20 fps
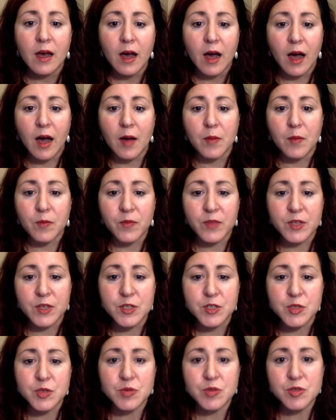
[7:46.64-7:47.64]
The
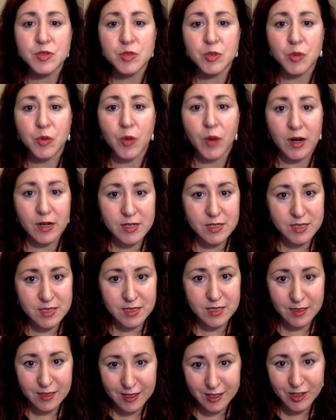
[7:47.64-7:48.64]
students who are
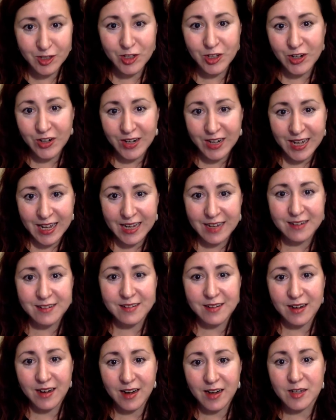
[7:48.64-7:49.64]
still
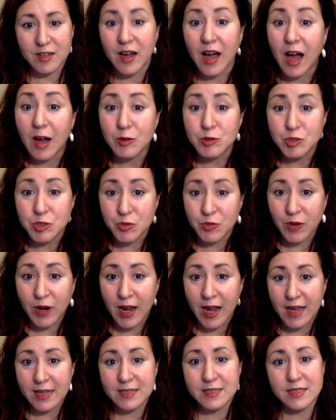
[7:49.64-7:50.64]
learning how to
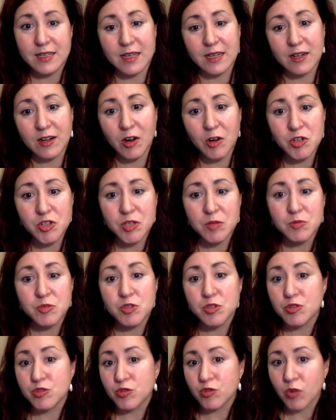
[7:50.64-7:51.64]
write, encourage them
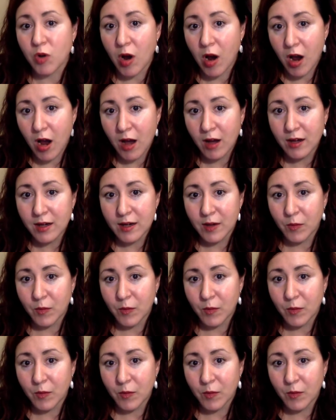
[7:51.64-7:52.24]
to draw,